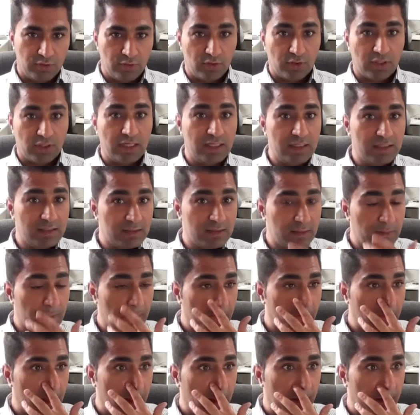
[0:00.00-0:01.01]
your kids, yeah.
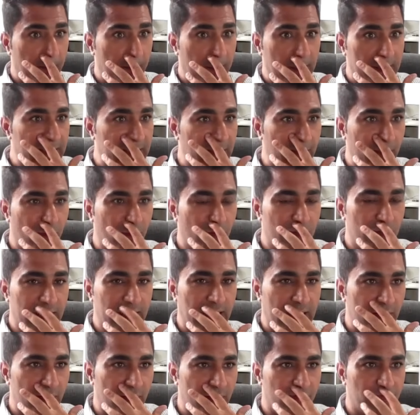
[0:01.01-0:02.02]
But they won't
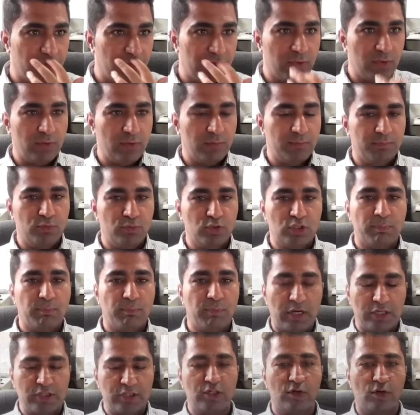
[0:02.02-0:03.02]
kind of, you know, put a
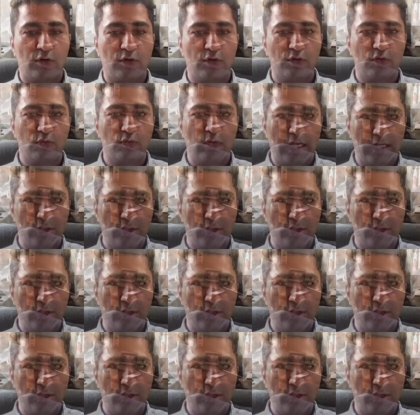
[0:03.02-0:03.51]
pressure on you. I